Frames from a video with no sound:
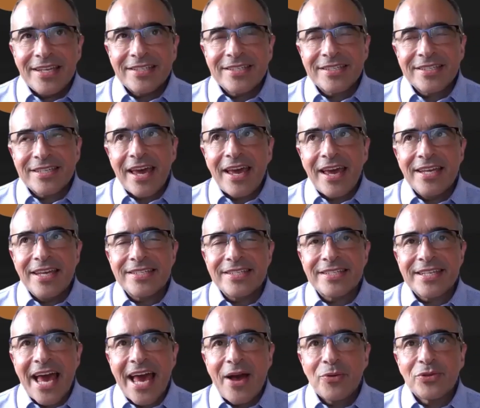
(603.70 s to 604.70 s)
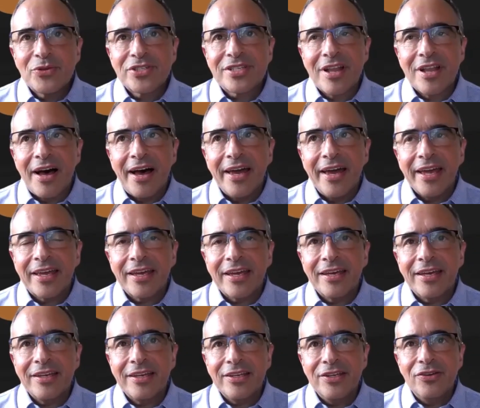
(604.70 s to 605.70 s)
it sounds
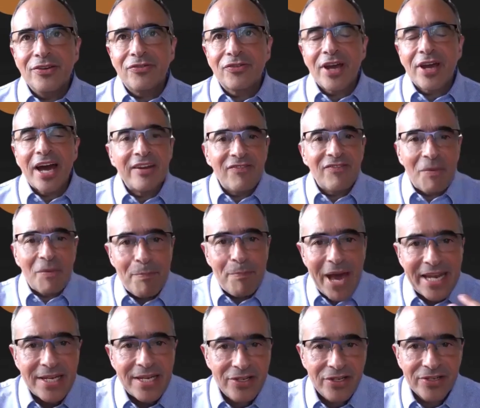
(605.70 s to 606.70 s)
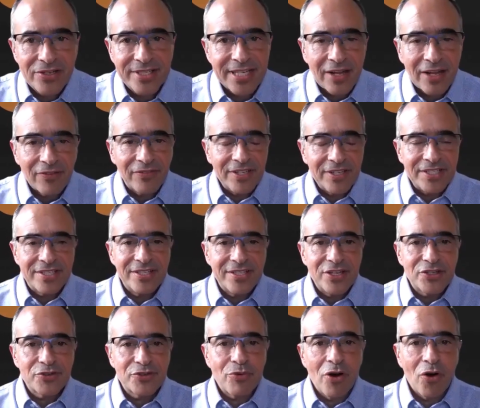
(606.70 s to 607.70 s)
like you've kind of embedded yourself
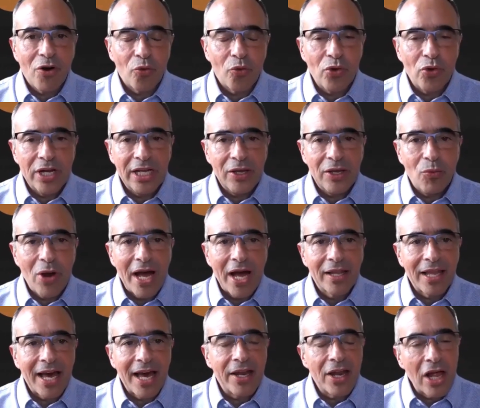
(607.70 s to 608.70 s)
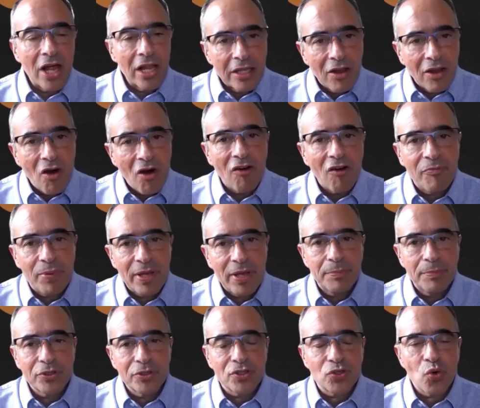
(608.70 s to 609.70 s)
into this role really well. And a lot of
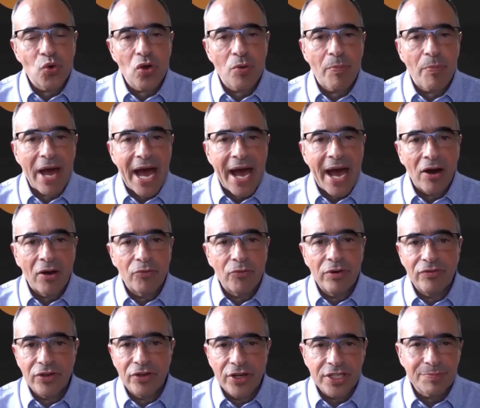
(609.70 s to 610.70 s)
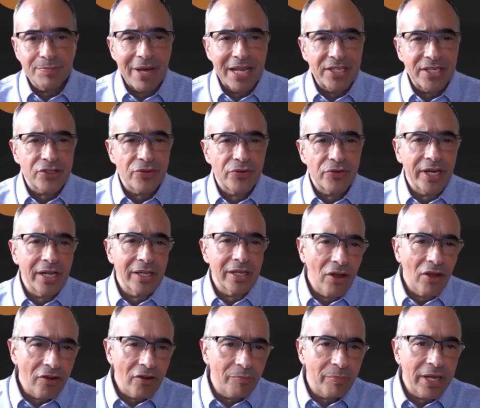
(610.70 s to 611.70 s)
people talk about reverse mentoring.
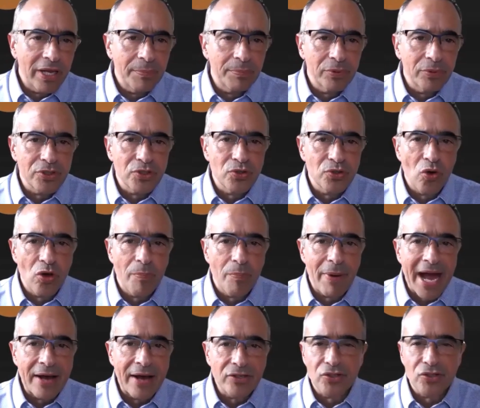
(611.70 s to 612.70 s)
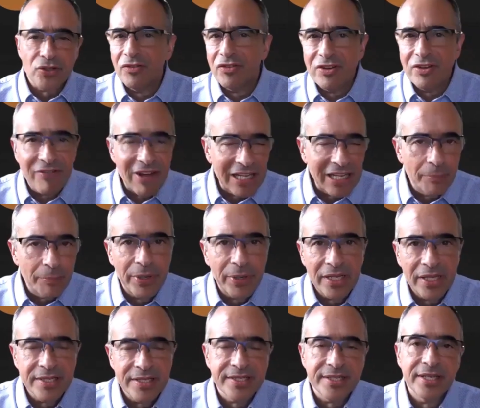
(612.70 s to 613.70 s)
A lot of people talk about sort of
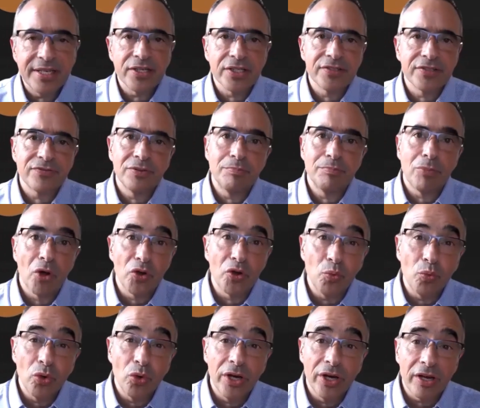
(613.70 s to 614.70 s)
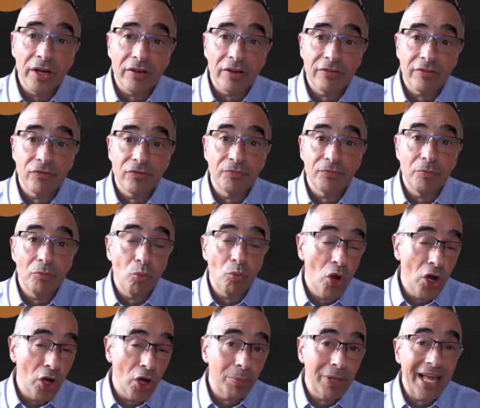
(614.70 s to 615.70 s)
developing the skills for modern
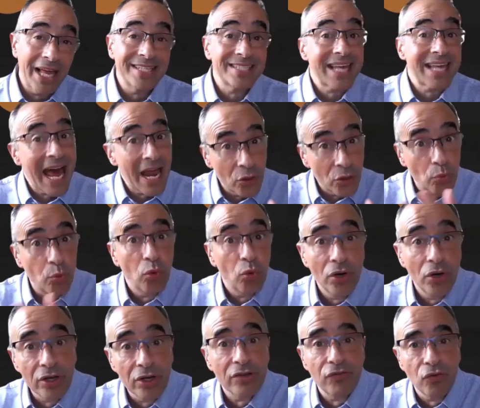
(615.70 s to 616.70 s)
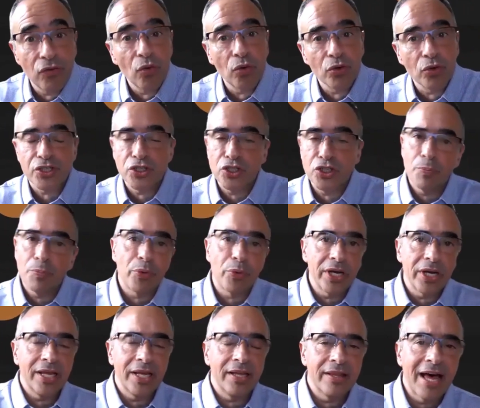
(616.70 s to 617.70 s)
workplace and workforce, and you're
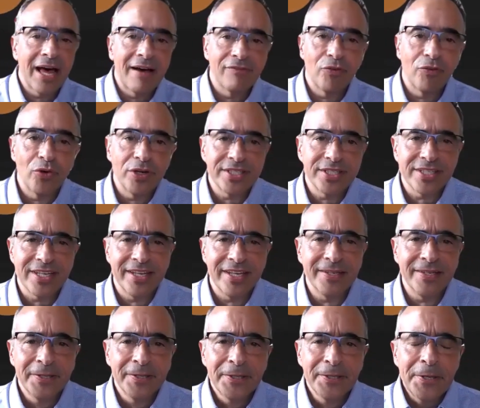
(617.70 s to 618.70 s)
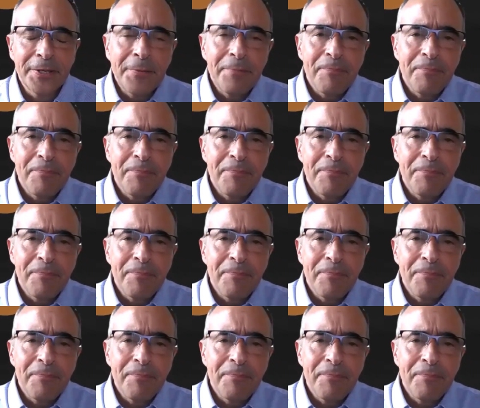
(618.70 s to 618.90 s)
bringing that voice in.